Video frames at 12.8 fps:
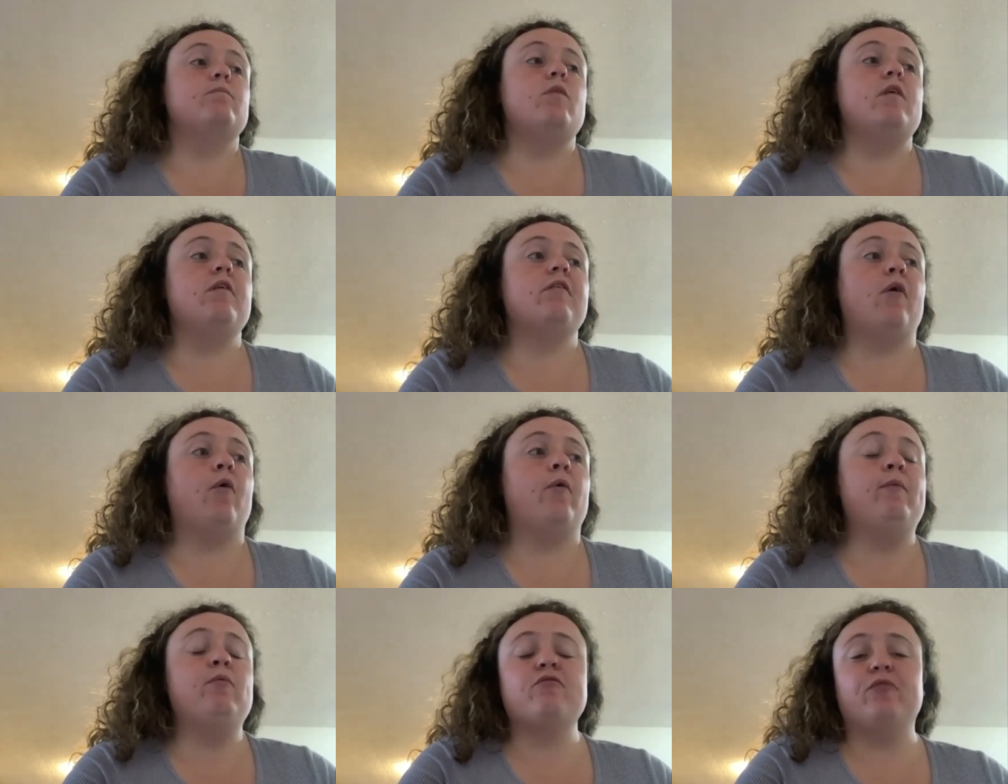So
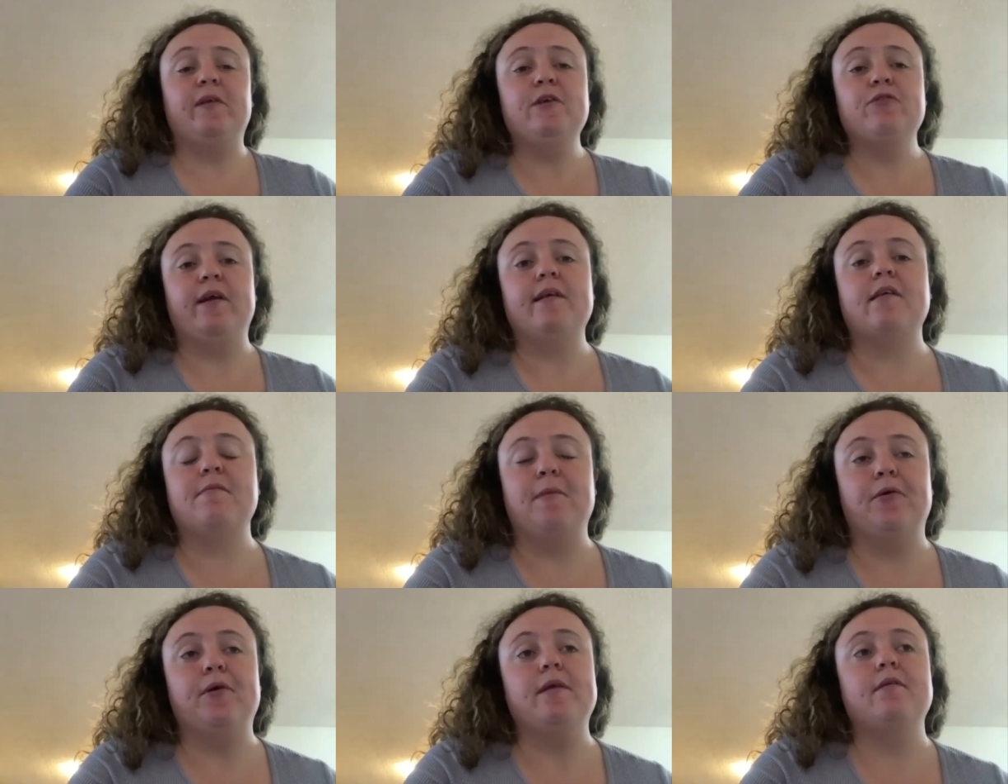it was a really great
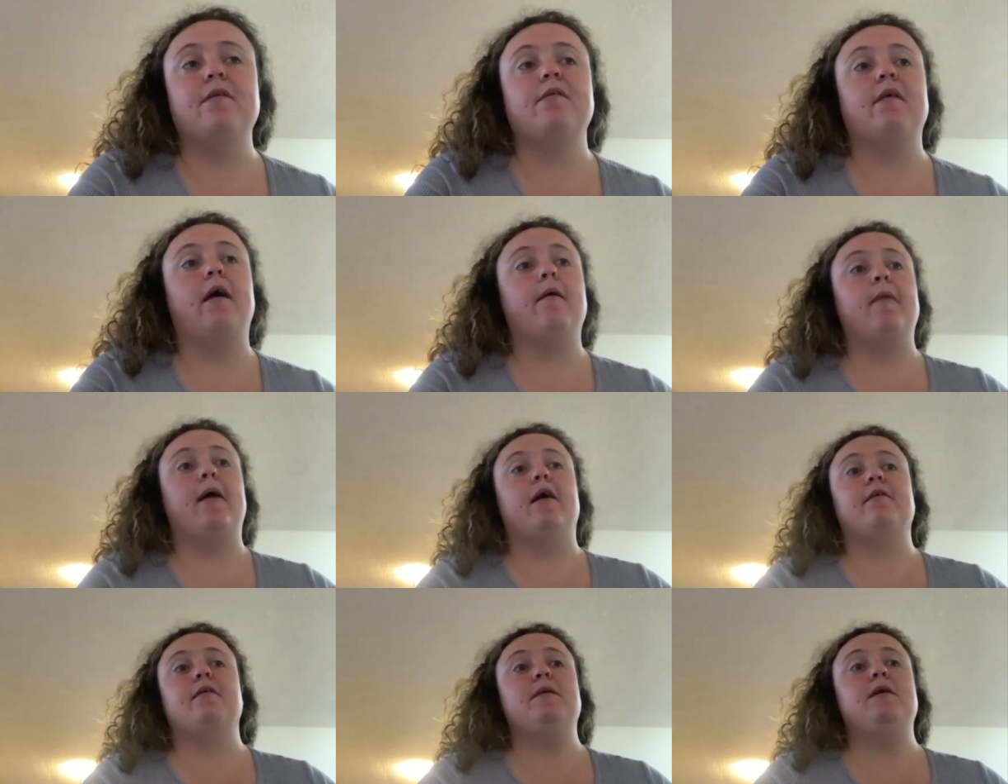experience. I
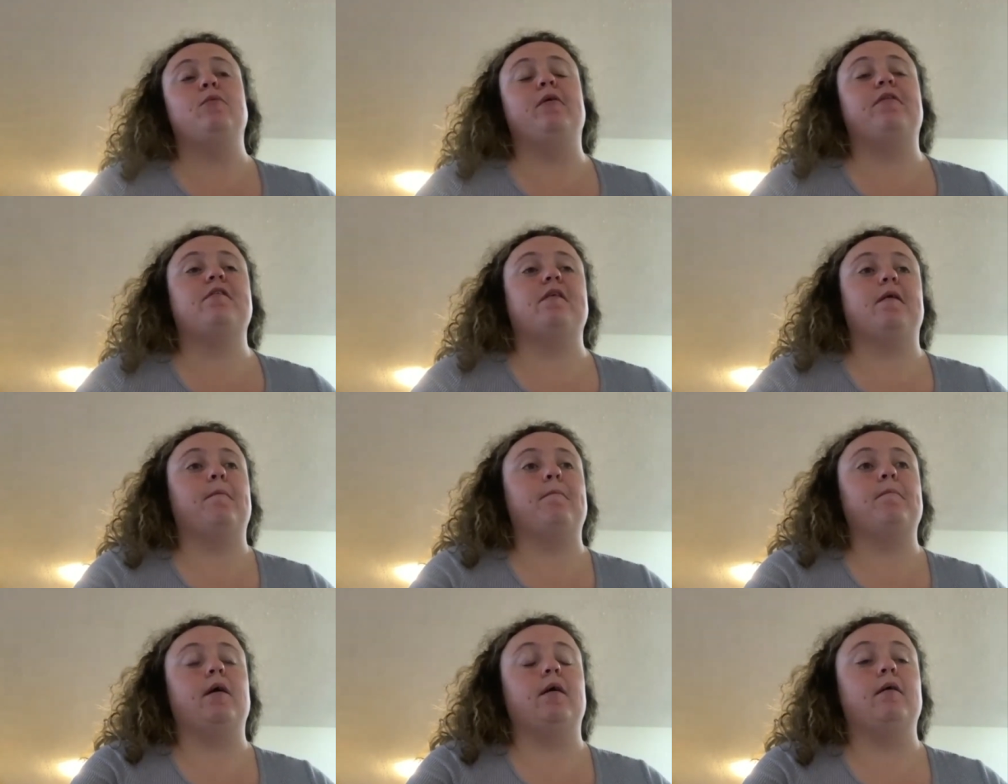got to meet with
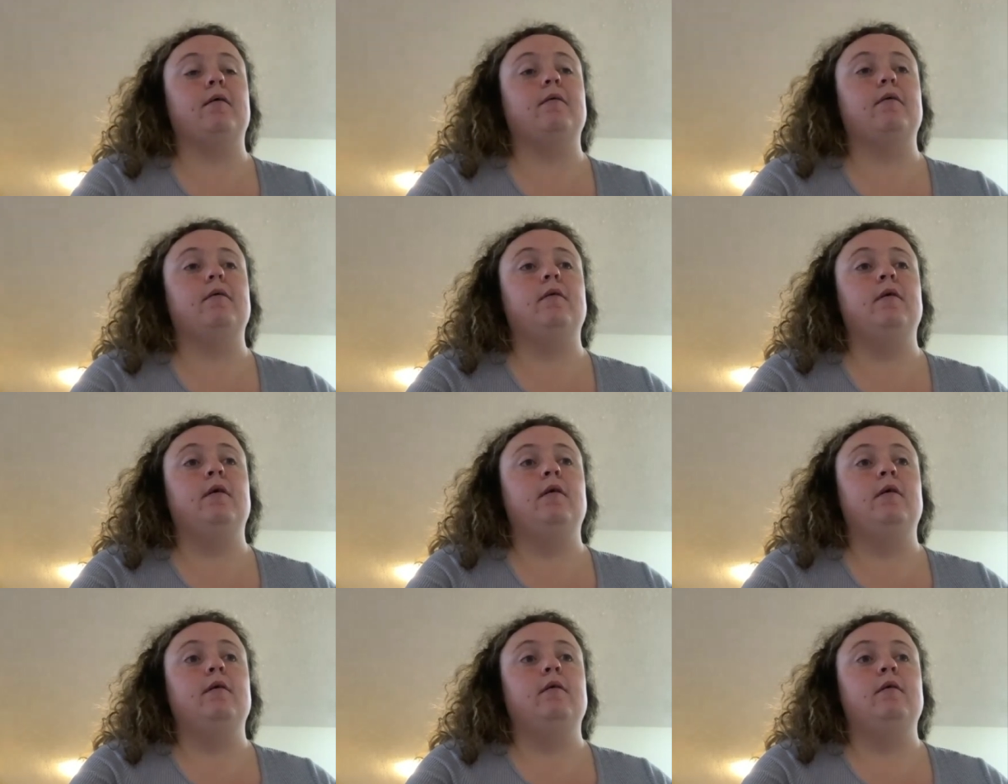some
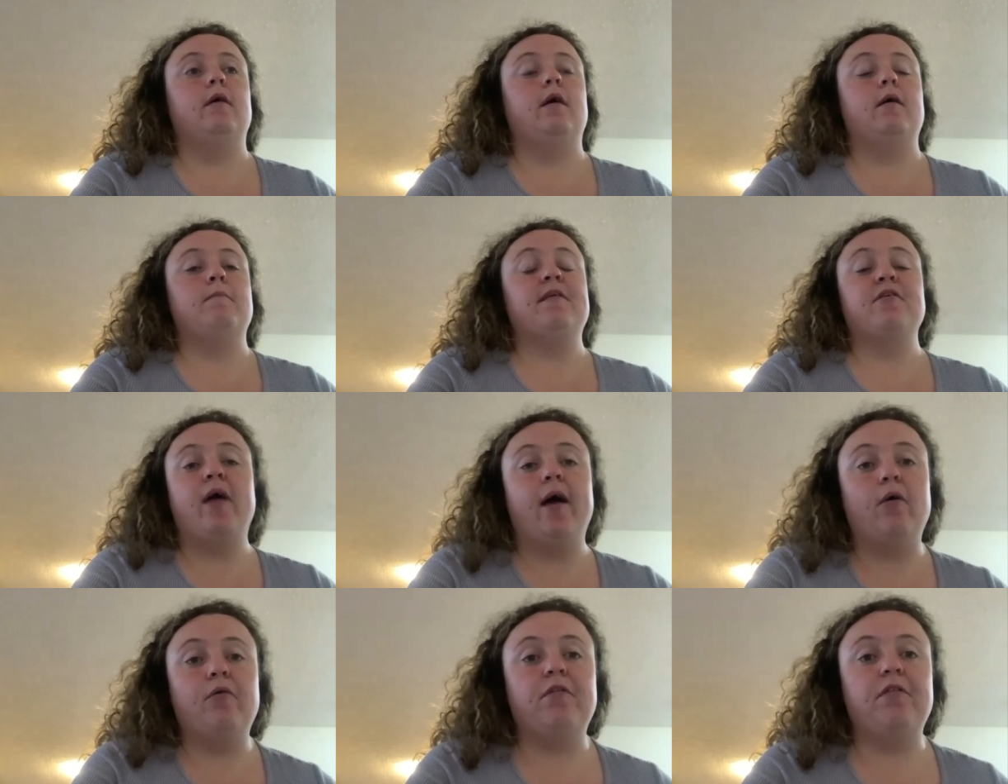mental
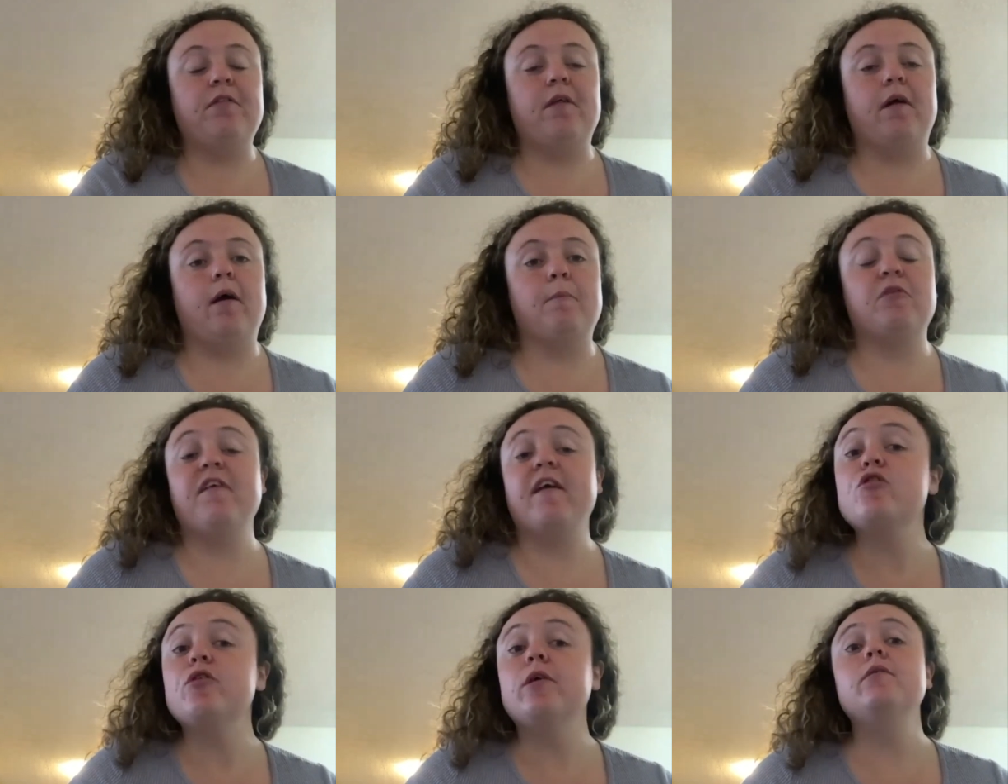health
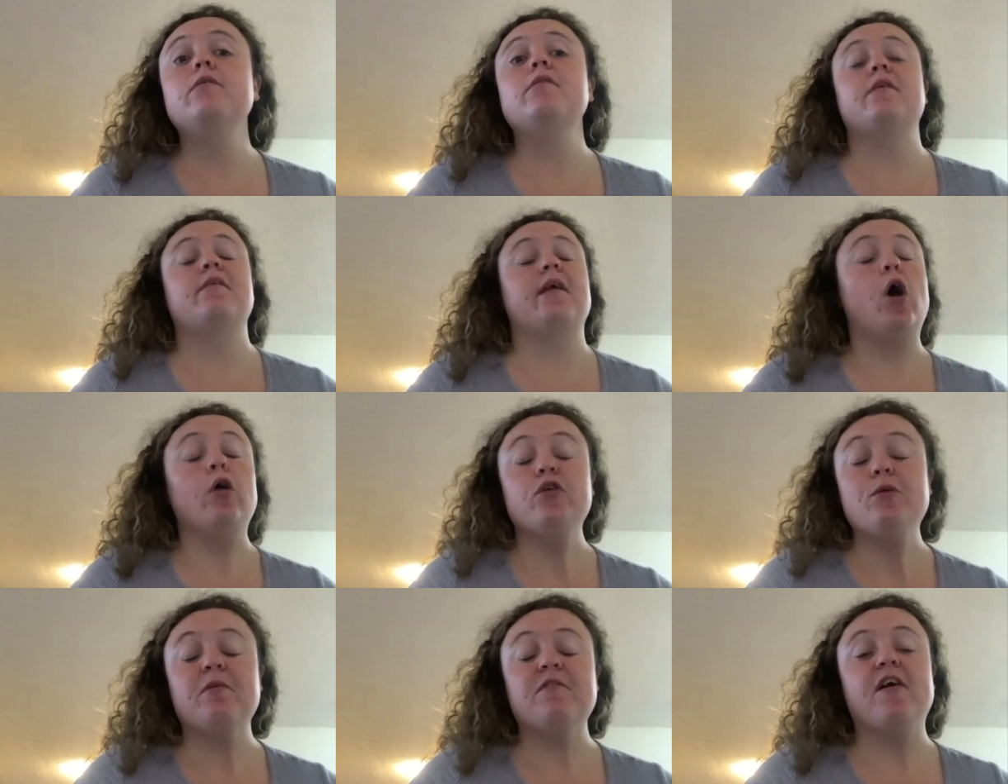professionals and
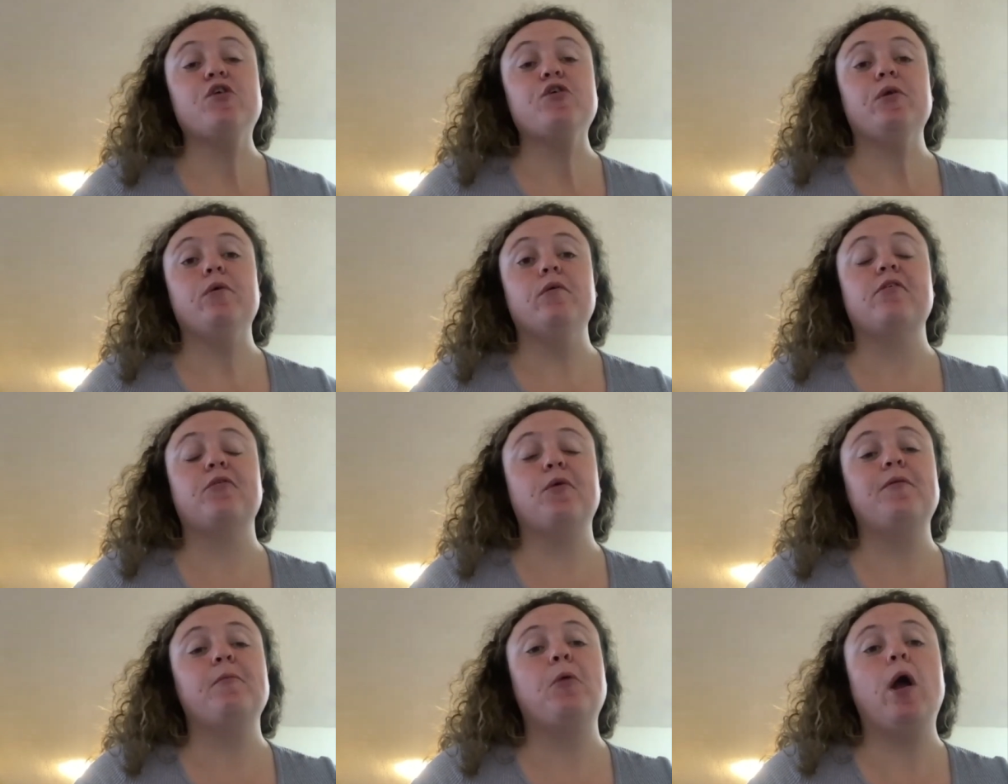psychology professionals
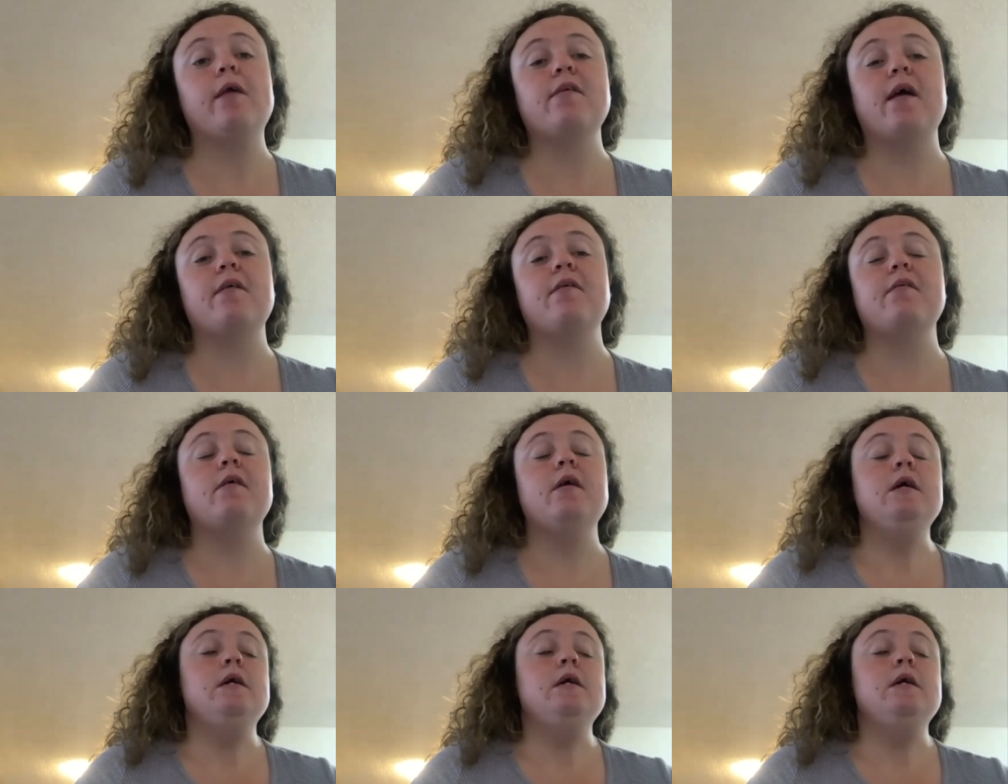throughout the process,